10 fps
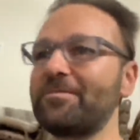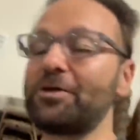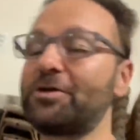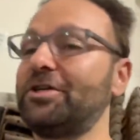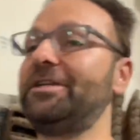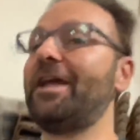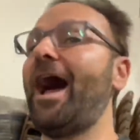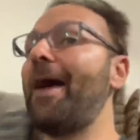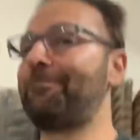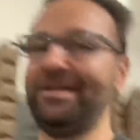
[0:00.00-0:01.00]
there should
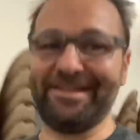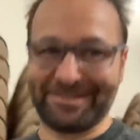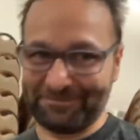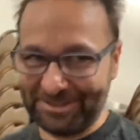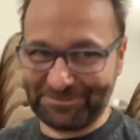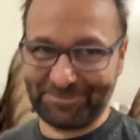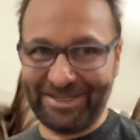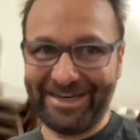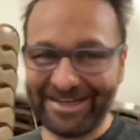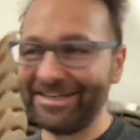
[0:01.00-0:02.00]
not be this much
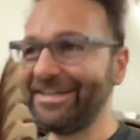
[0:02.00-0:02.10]
play.